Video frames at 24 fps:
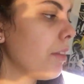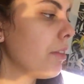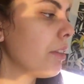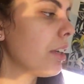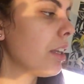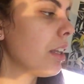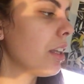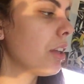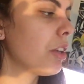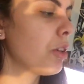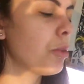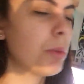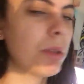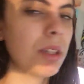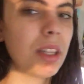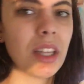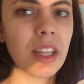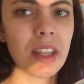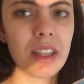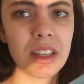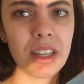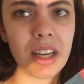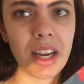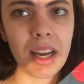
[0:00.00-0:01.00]
read a little bit the
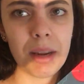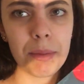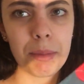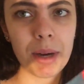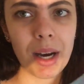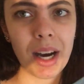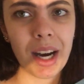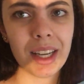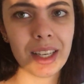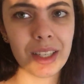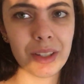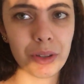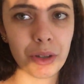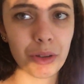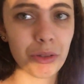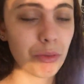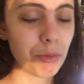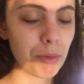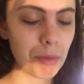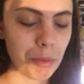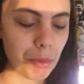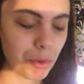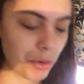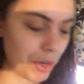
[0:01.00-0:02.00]
other day, but I do not remember